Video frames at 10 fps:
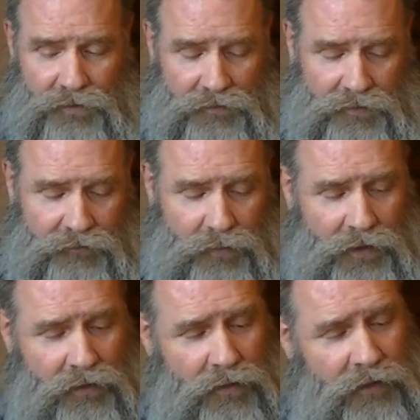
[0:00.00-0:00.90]
So if you want to
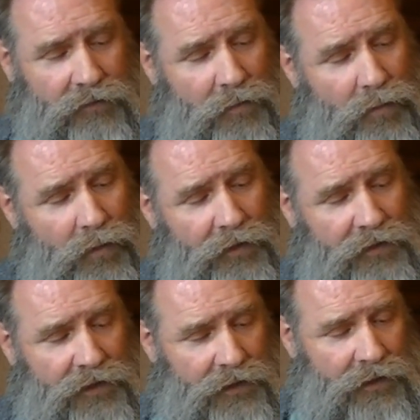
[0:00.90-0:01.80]
go a little more, you
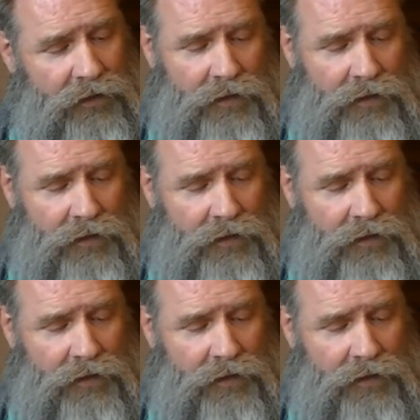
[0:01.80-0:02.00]
can.